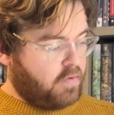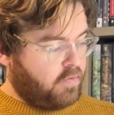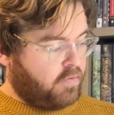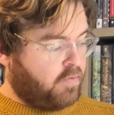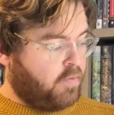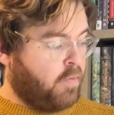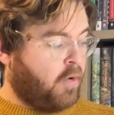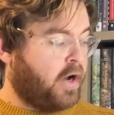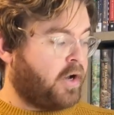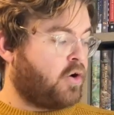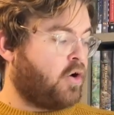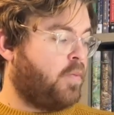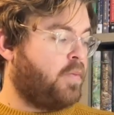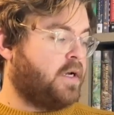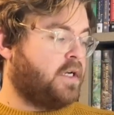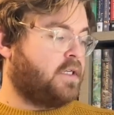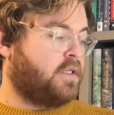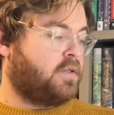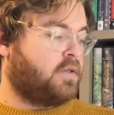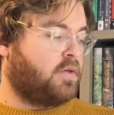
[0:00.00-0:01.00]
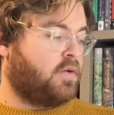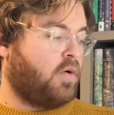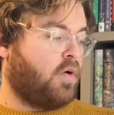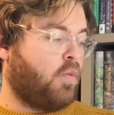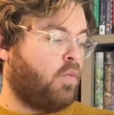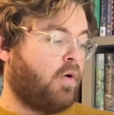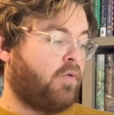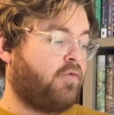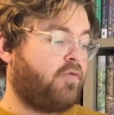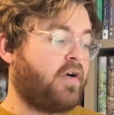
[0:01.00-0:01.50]
My copy is
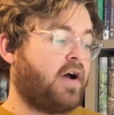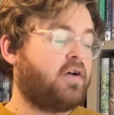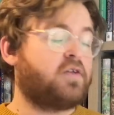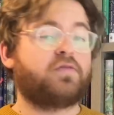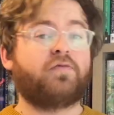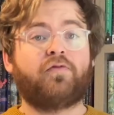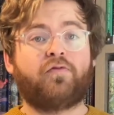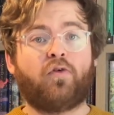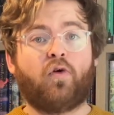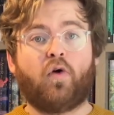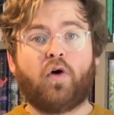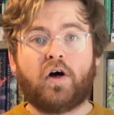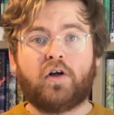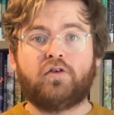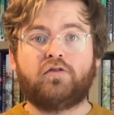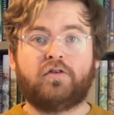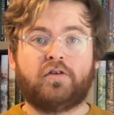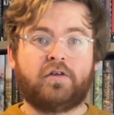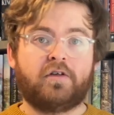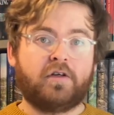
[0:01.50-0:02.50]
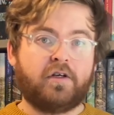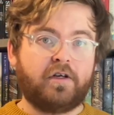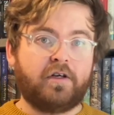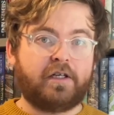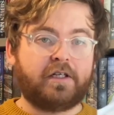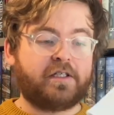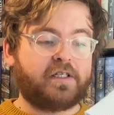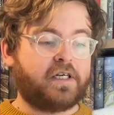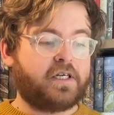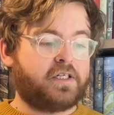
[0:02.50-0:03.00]

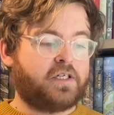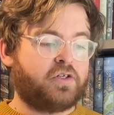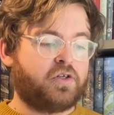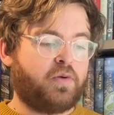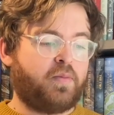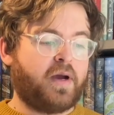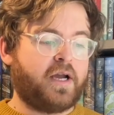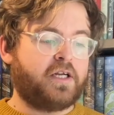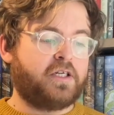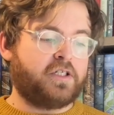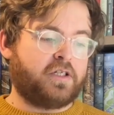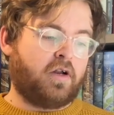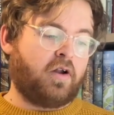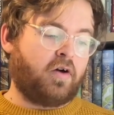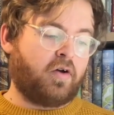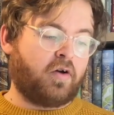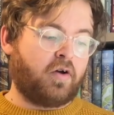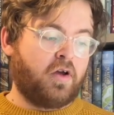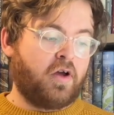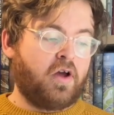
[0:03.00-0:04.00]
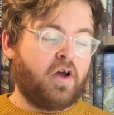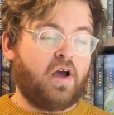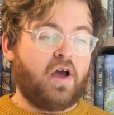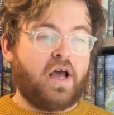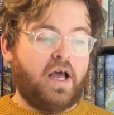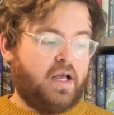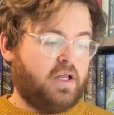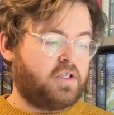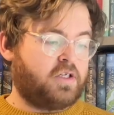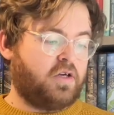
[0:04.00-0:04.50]
1,462 pages long.
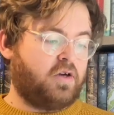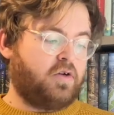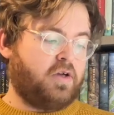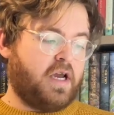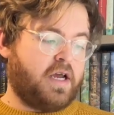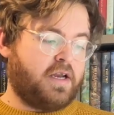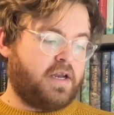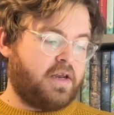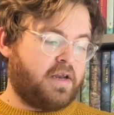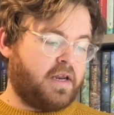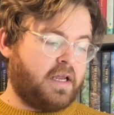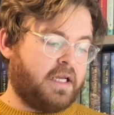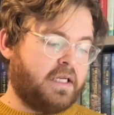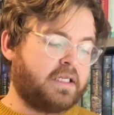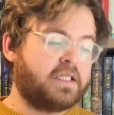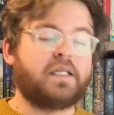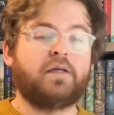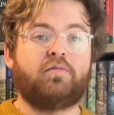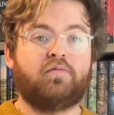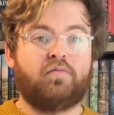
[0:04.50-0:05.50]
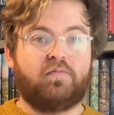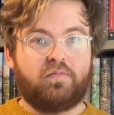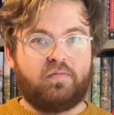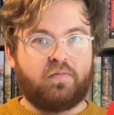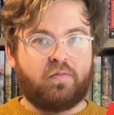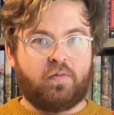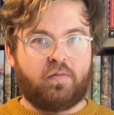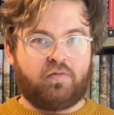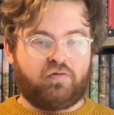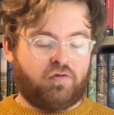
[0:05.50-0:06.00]
So yeah, easily
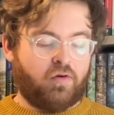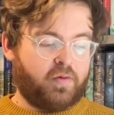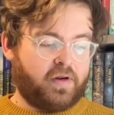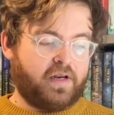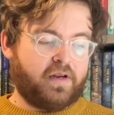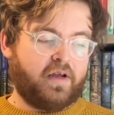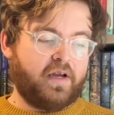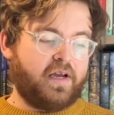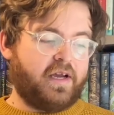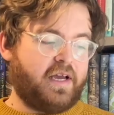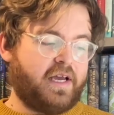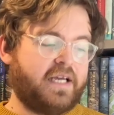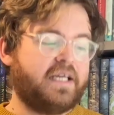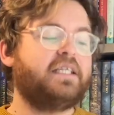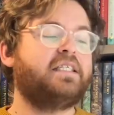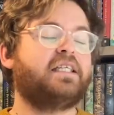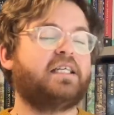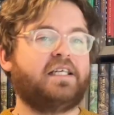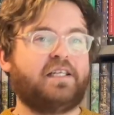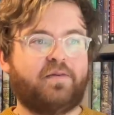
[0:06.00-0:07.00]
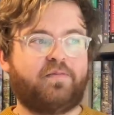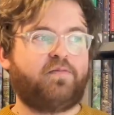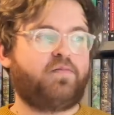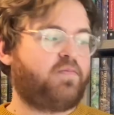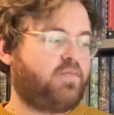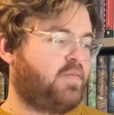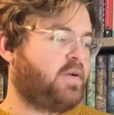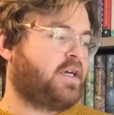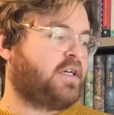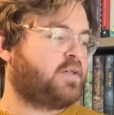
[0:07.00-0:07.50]
the
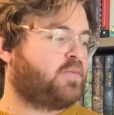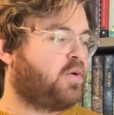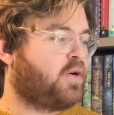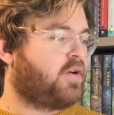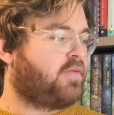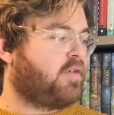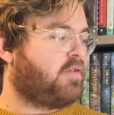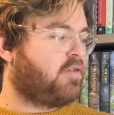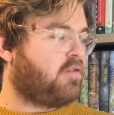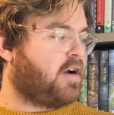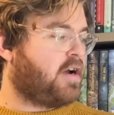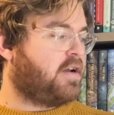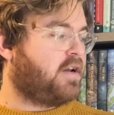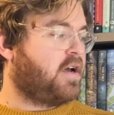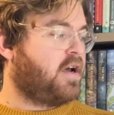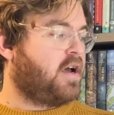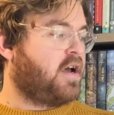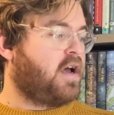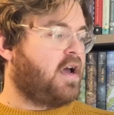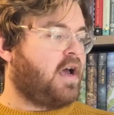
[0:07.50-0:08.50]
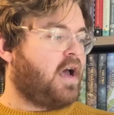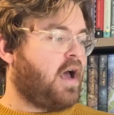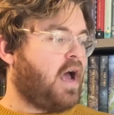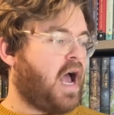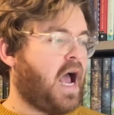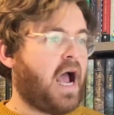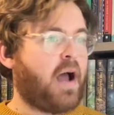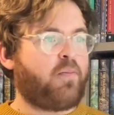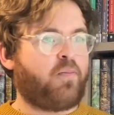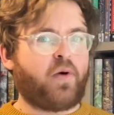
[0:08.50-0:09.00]
biggest book I've ever read.
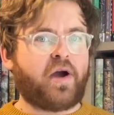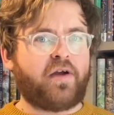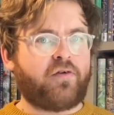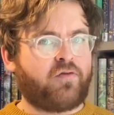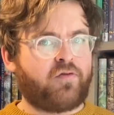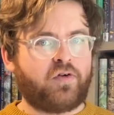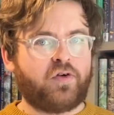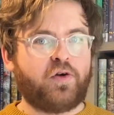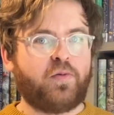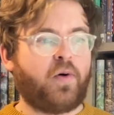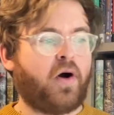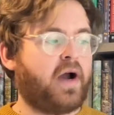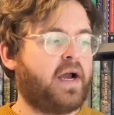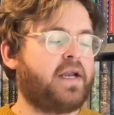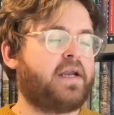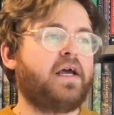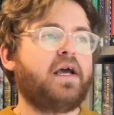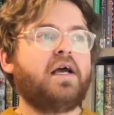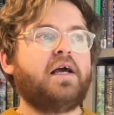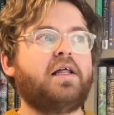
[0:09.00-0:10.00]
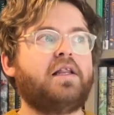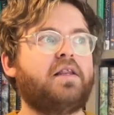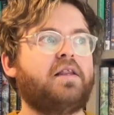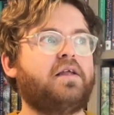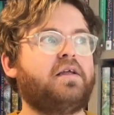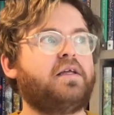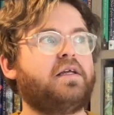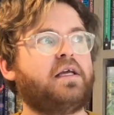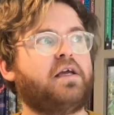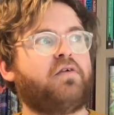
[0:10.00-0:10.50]
But it flew by,
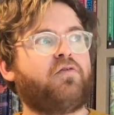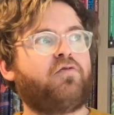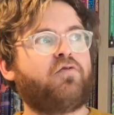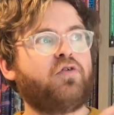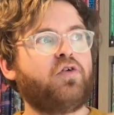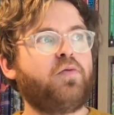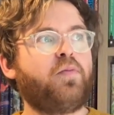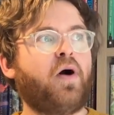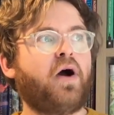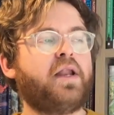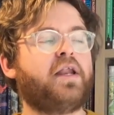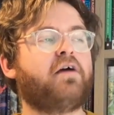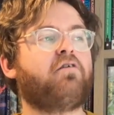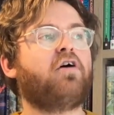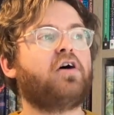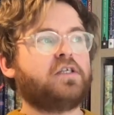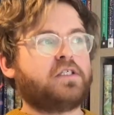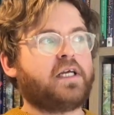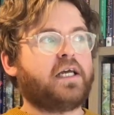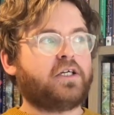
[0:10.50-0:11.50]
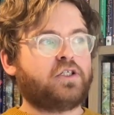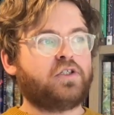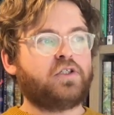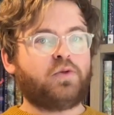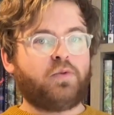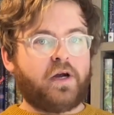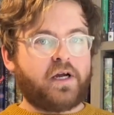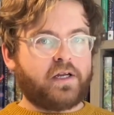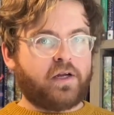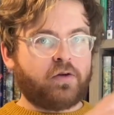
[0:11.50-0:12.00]
There are sections
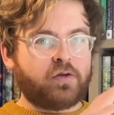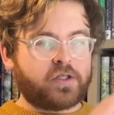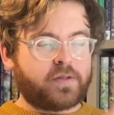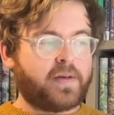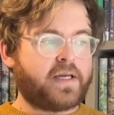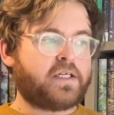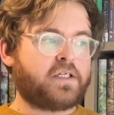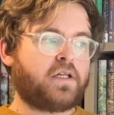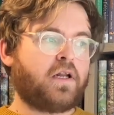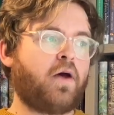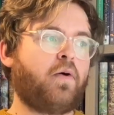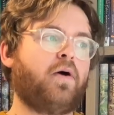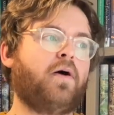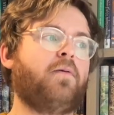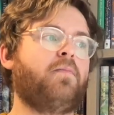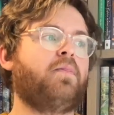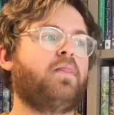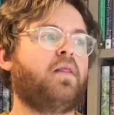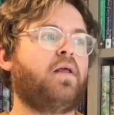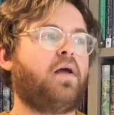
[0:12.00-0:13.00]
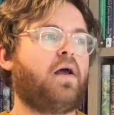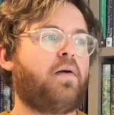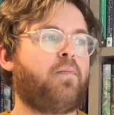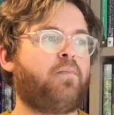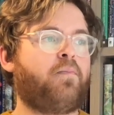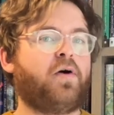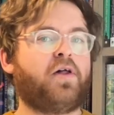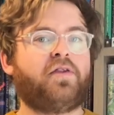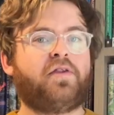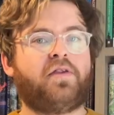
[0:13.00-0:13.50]
where it goes a bit slower,
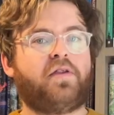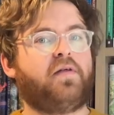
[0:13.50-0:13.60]
but